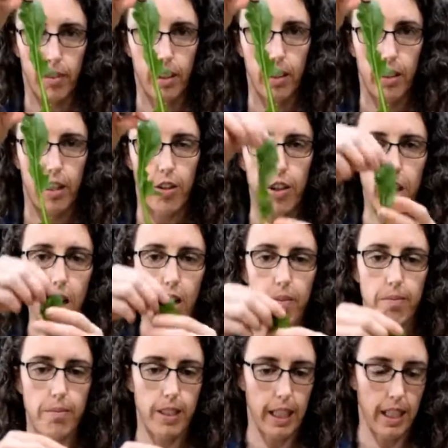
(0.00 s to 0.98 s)
Here they
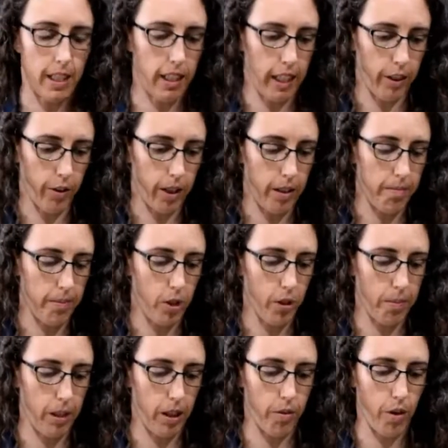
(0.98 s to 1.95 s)
are, dandelion green. So
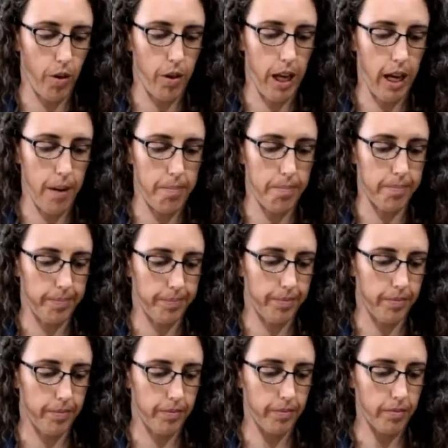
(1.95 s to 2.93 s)
I'm going to throw that up
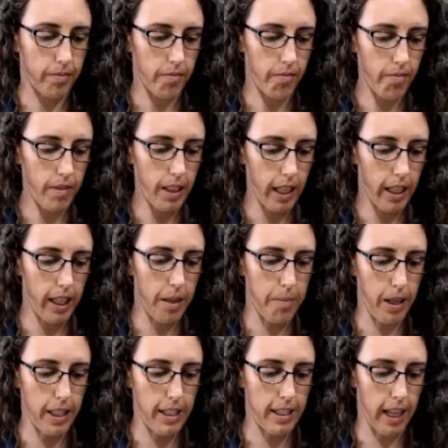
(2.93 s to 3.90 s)
in
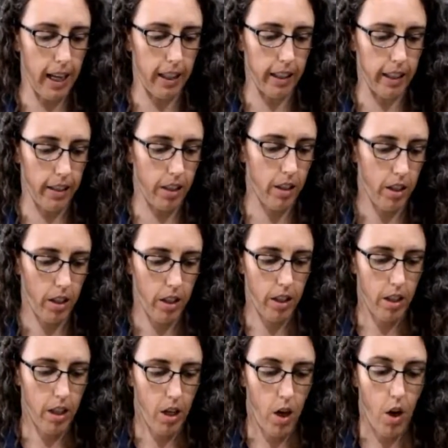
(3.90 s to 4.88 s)
my salad.
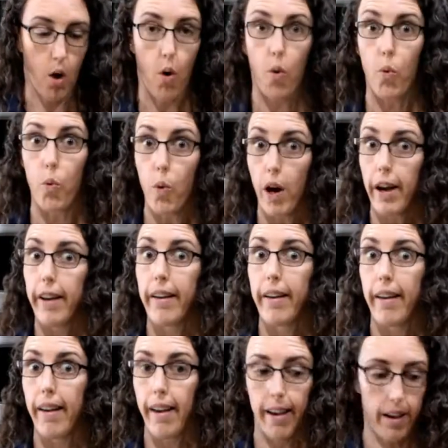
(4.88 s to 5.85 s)
What
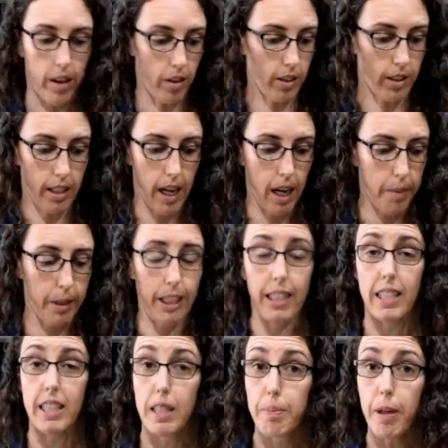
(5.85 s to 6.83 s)
else? I mean,
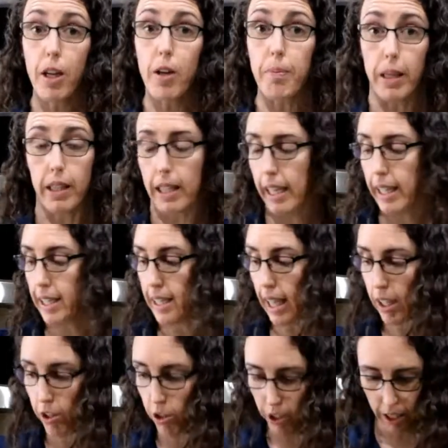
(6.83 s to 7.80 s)
experiment. Like,
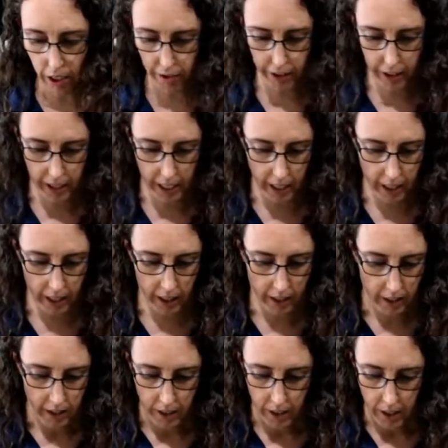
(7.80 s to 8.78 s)
set yourself a thing,
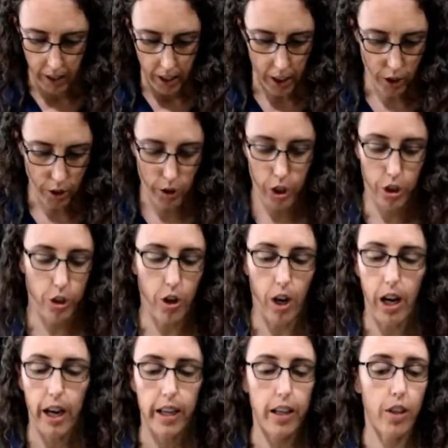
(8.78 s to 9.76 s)
you know, to
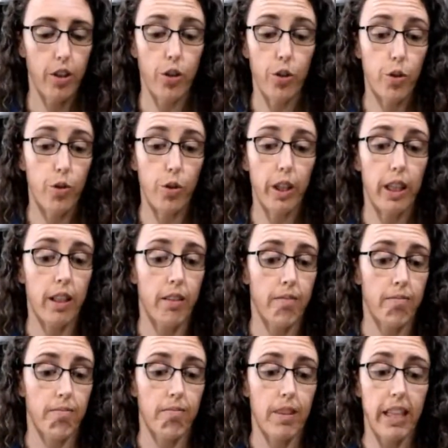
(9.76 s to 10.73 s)
try a new
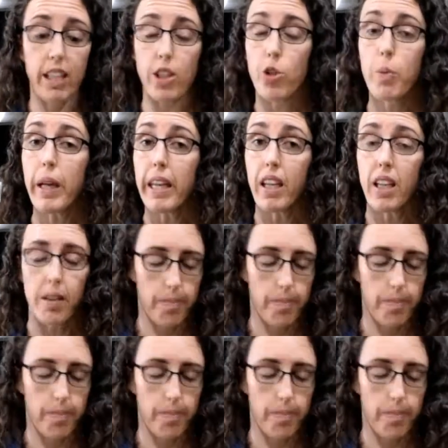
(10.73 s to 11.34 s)
green each week.